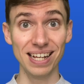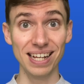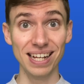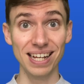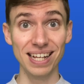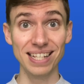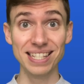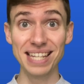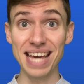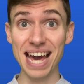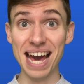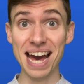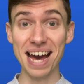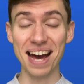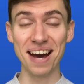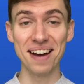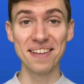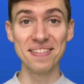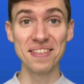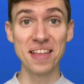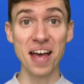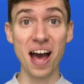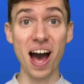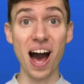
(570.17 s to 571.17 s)
Yeah,
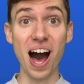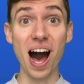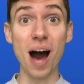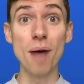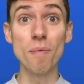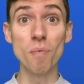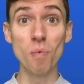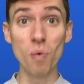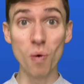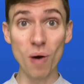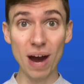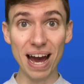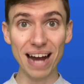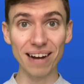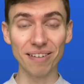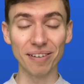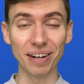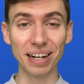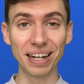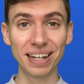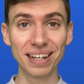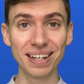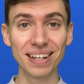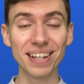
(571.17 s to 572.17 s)
I'm
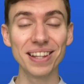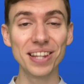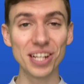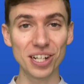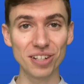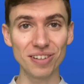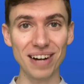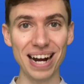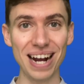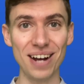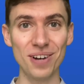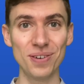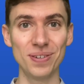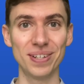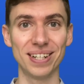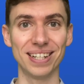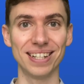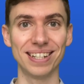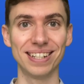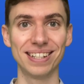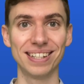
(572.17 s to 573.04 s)
wearing the crown.